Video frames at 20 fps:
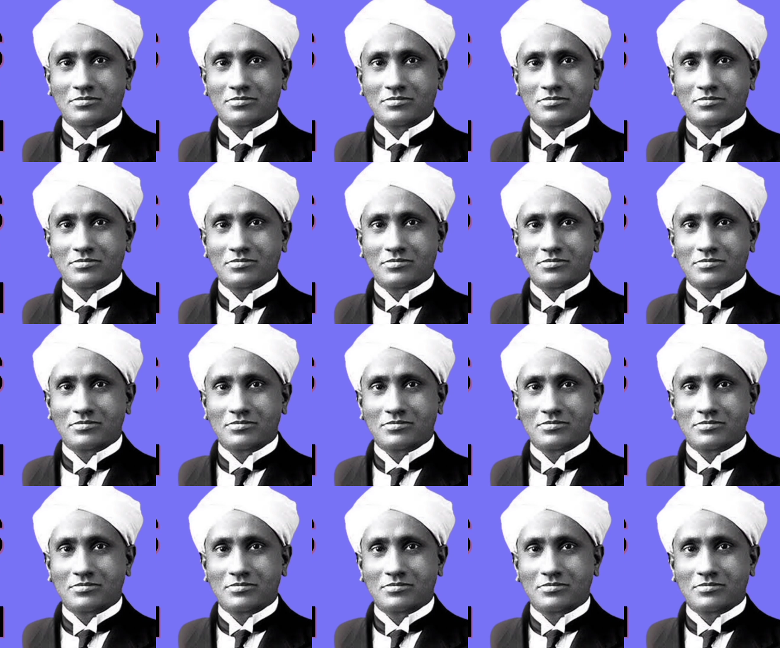
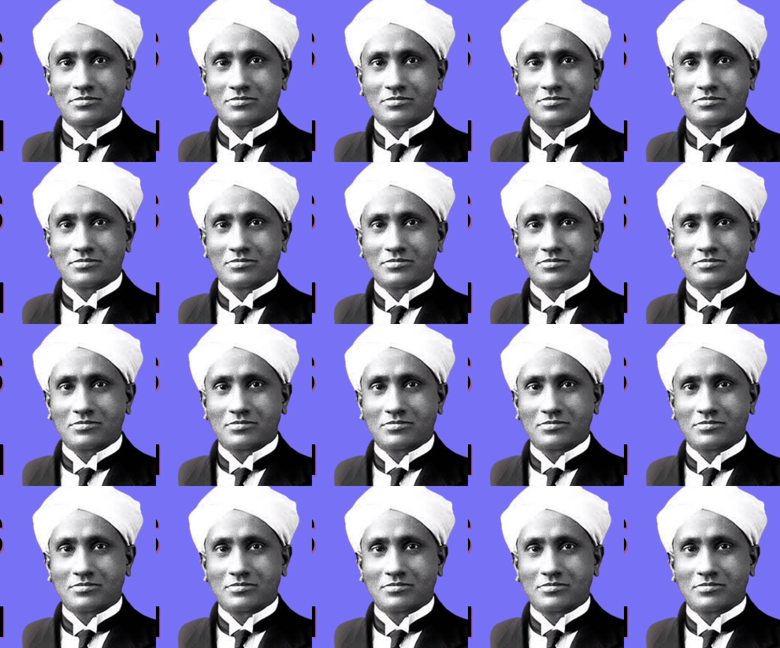
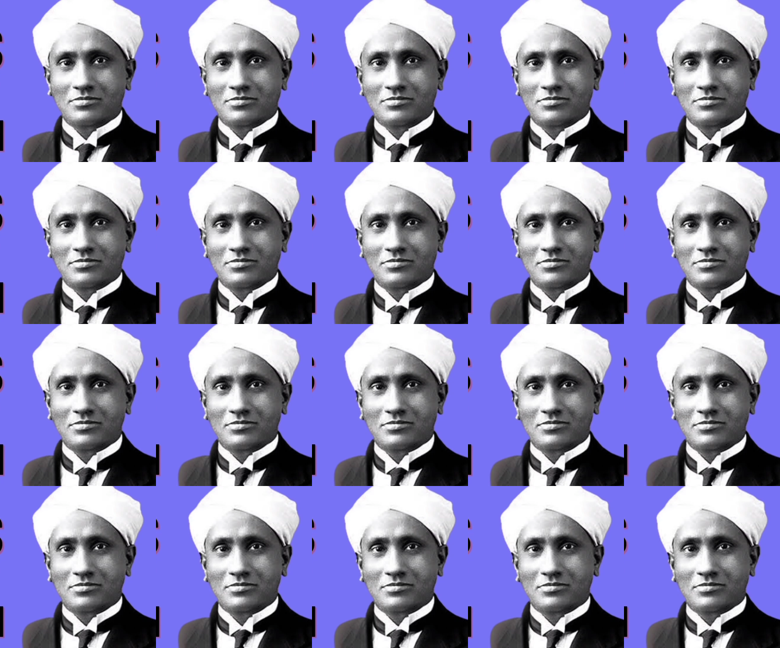
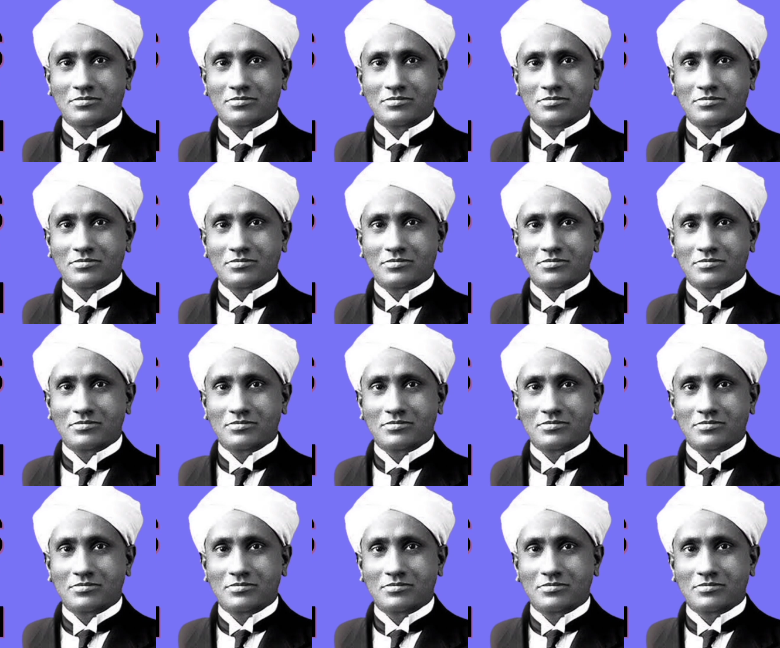The face doesn't move, so there is nothing to read.